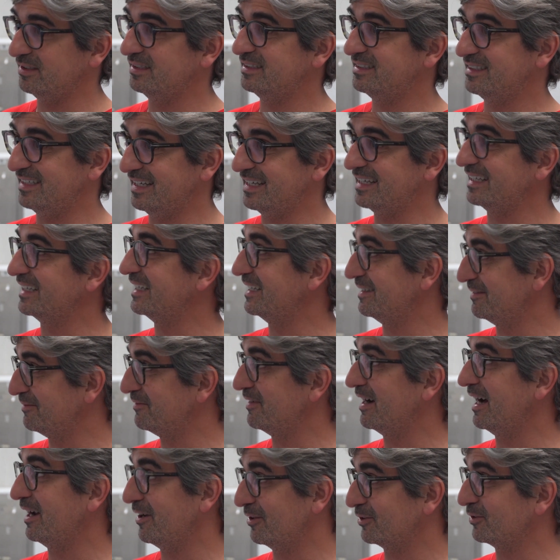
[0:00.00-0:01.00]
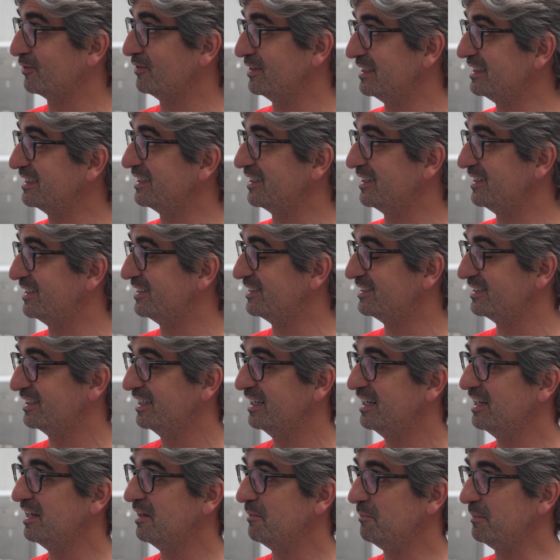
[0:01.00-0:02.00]
seeing a lot of interest
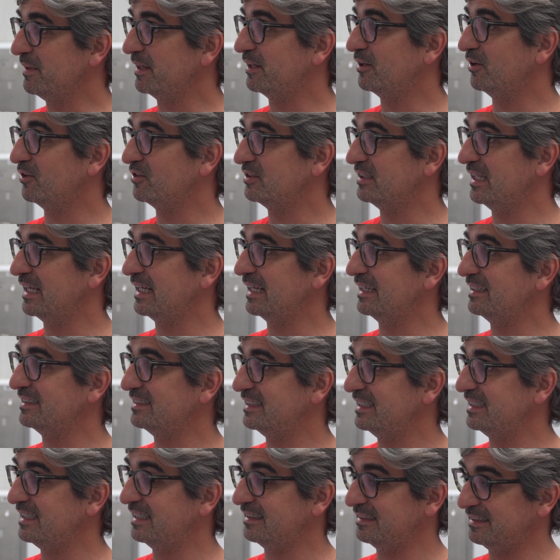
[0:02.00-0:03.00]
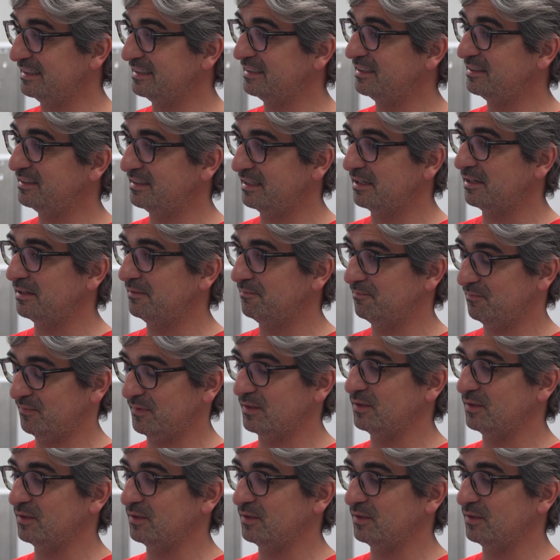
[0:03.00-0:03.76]
because they can see that this is a,